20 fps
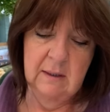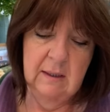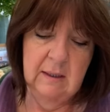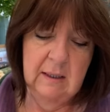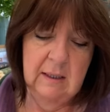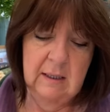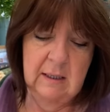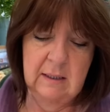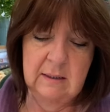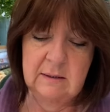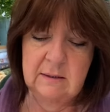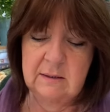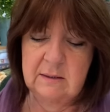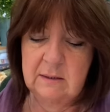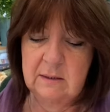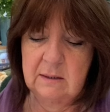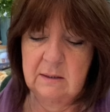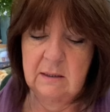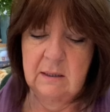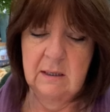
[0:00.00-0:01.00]
And
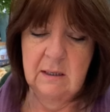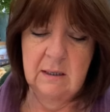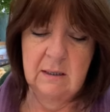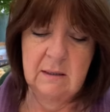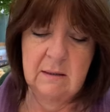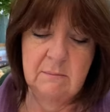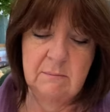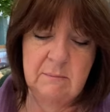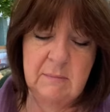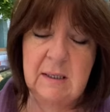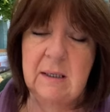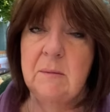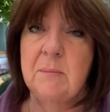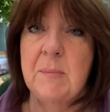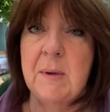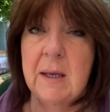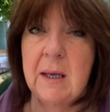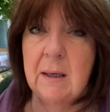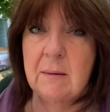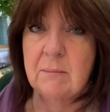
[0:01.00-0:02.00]
me
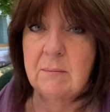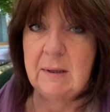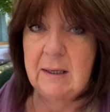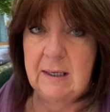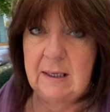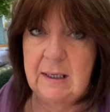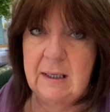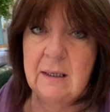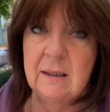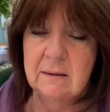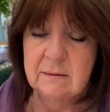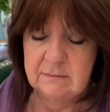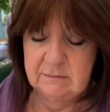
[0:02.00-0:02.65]
being me,